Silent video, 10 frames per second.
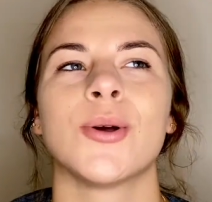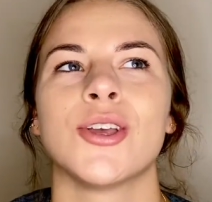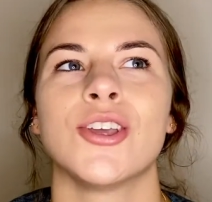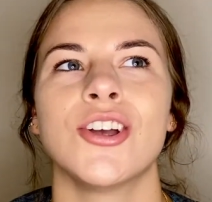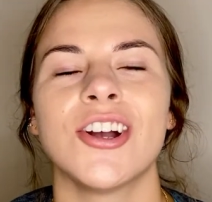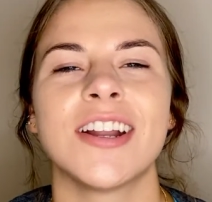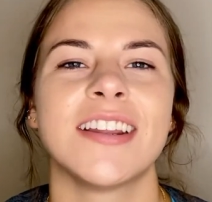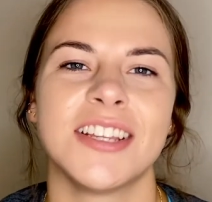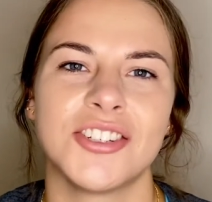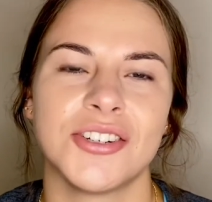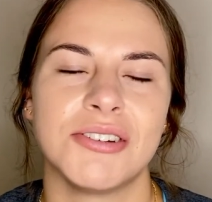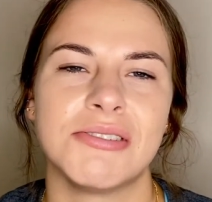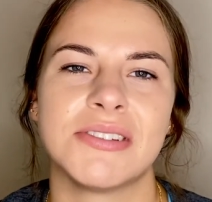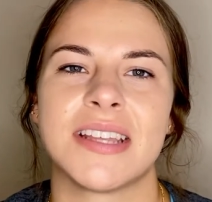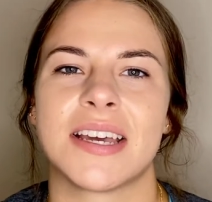you're gonna need
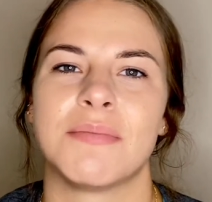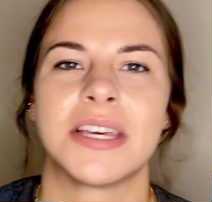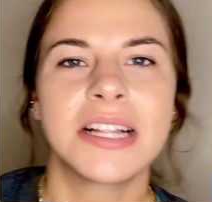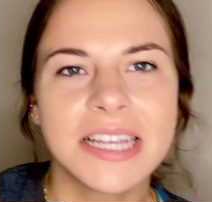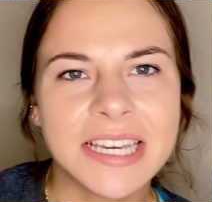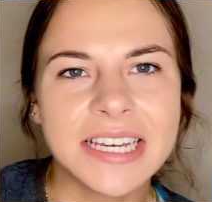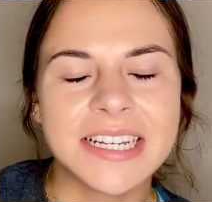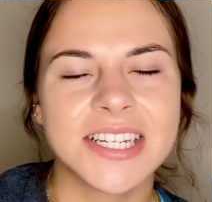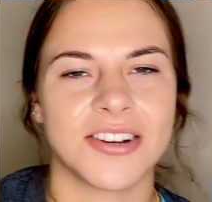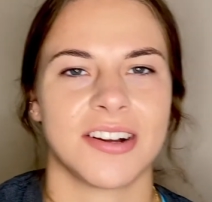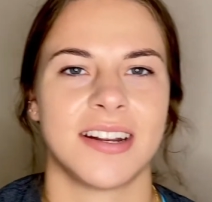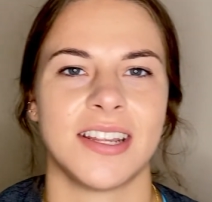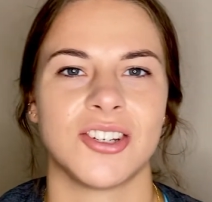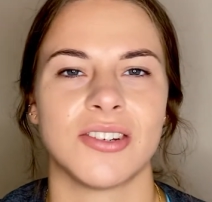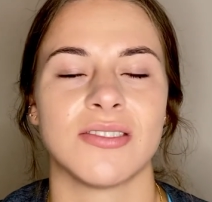shoes that can be cleaned, you're gonna
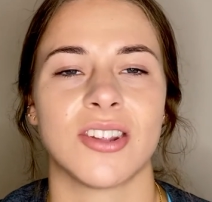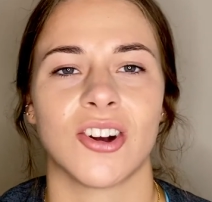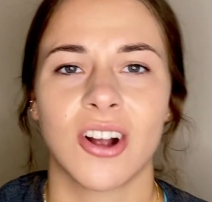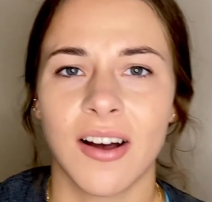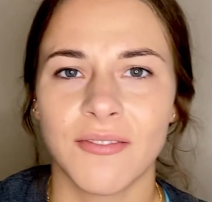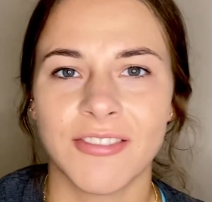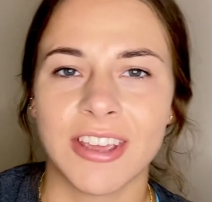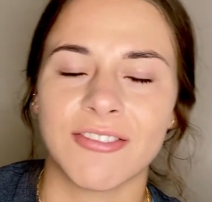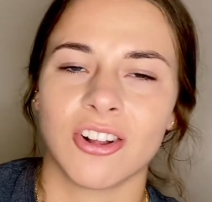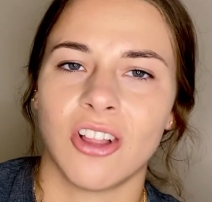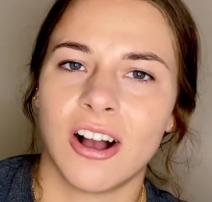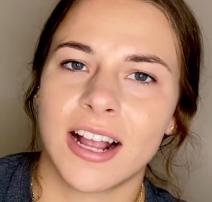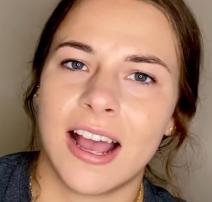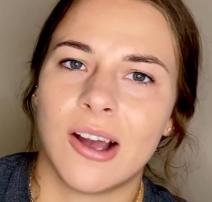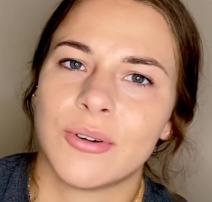need shoes that are comfy for long
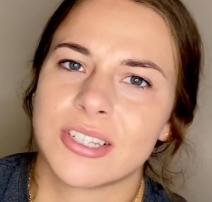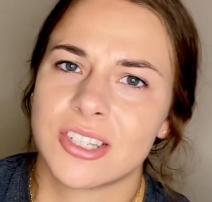hours in